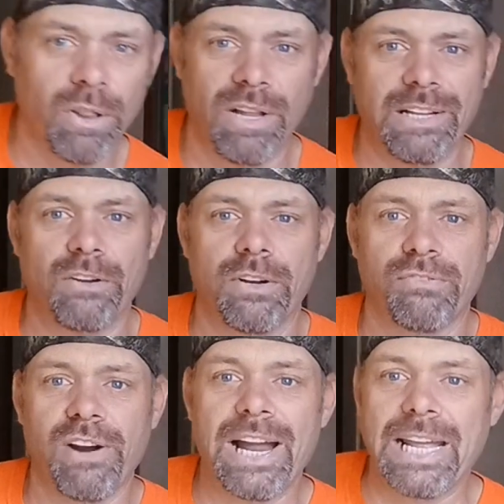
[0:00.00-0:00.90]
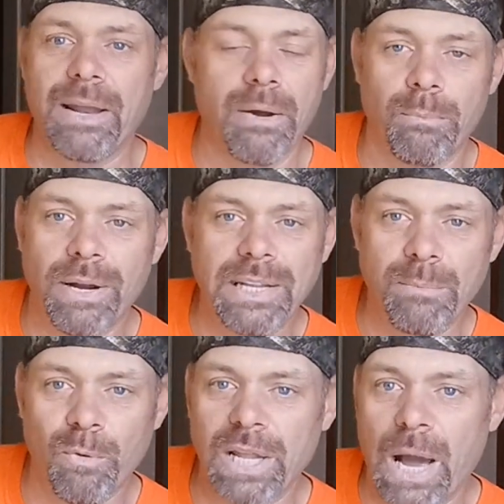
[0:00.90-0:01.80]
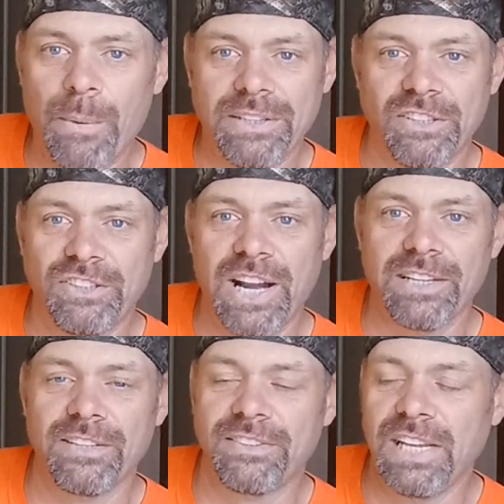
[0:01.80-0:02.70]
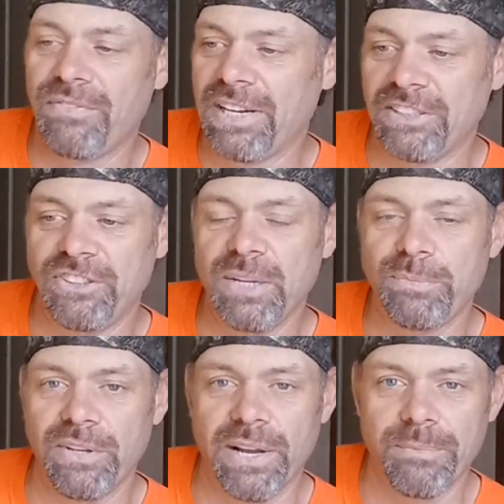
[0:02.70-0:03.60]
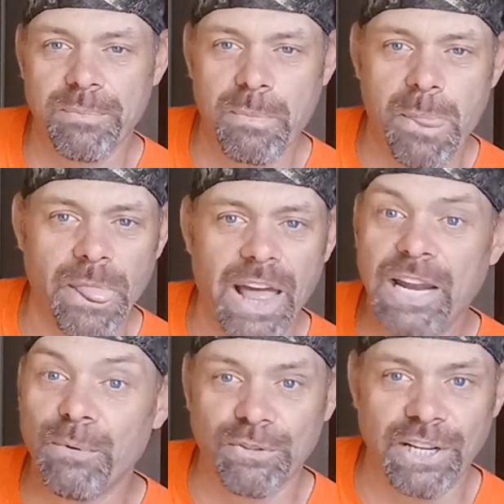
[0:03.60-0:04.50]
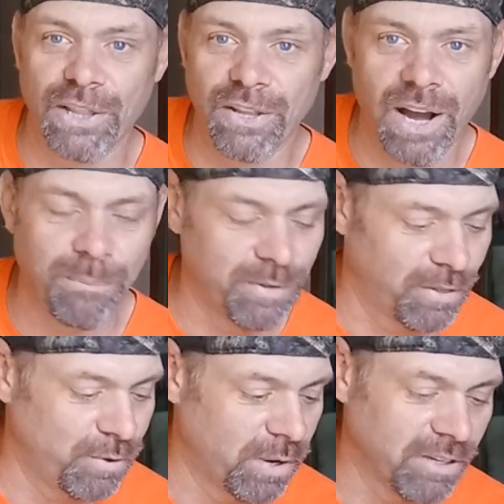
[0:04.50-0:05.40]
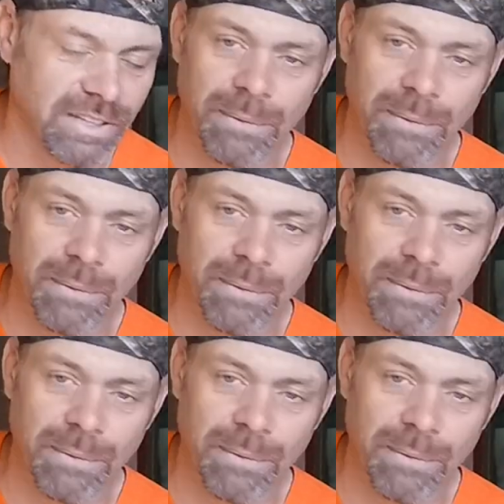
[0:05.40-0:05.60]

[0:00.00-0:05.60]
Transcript: it like on a Friday, and on Monday morning I went to check to see if it had shipped yet, and it was like up to $200.